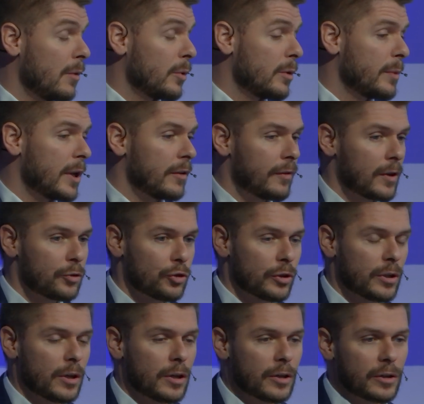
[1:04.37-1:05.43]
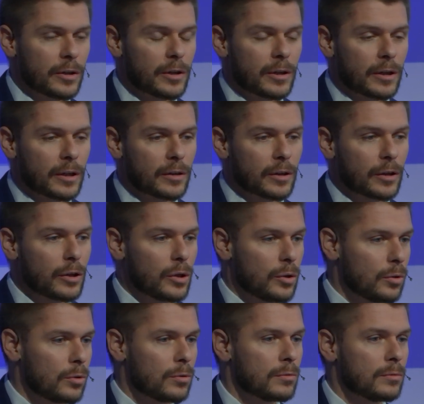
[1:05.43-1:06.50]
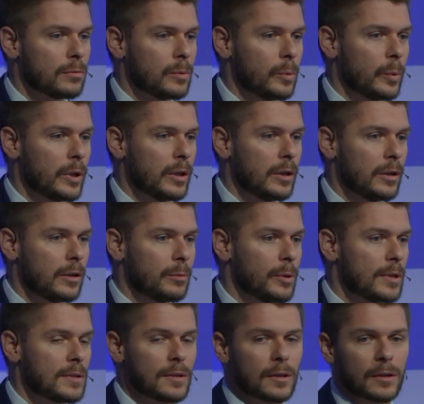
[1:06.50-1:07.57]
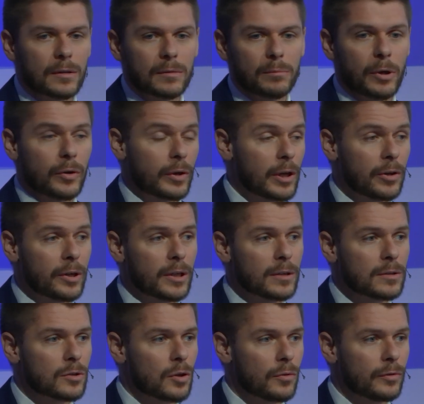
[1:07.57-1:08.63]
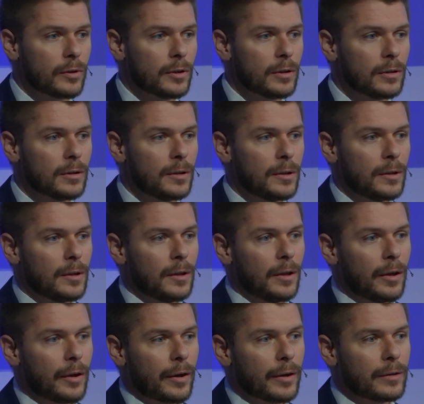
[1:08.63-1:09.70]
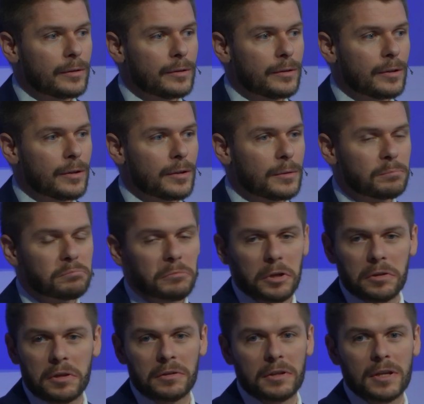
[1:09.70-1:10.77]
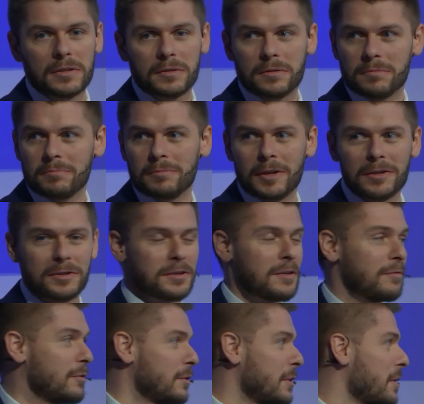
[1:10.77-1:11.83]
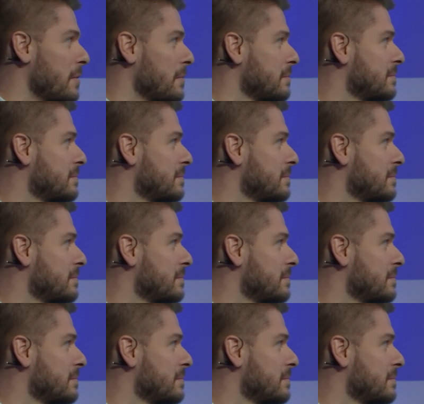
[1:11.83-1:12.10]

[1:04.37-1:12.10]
manufactured here in the EU. We are based in Bulgaria, Sofia, and I think that's enough for now.